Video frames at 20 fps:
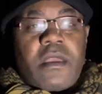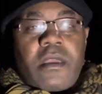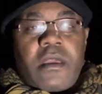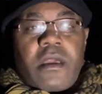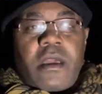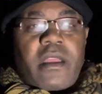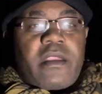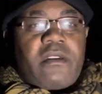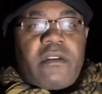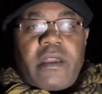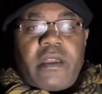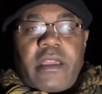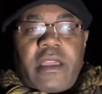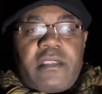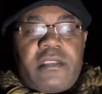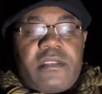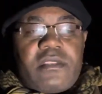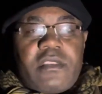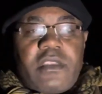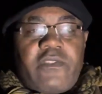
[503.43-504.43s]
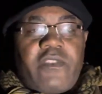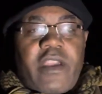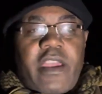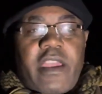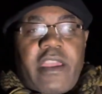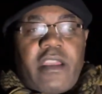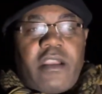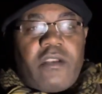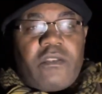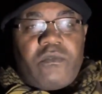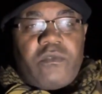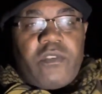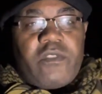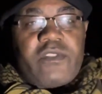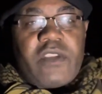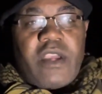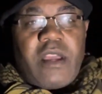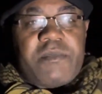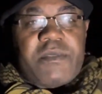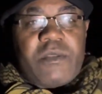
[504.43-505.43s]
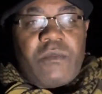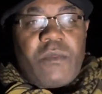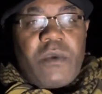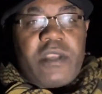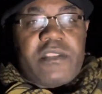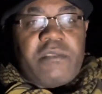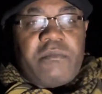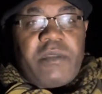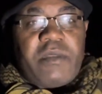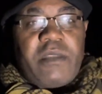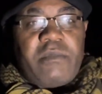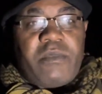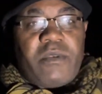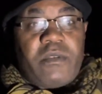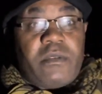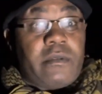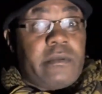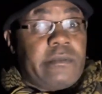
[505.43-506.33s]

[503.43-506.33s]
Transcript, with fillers: I know, I got this thing for hanging out on rooftops and watching people.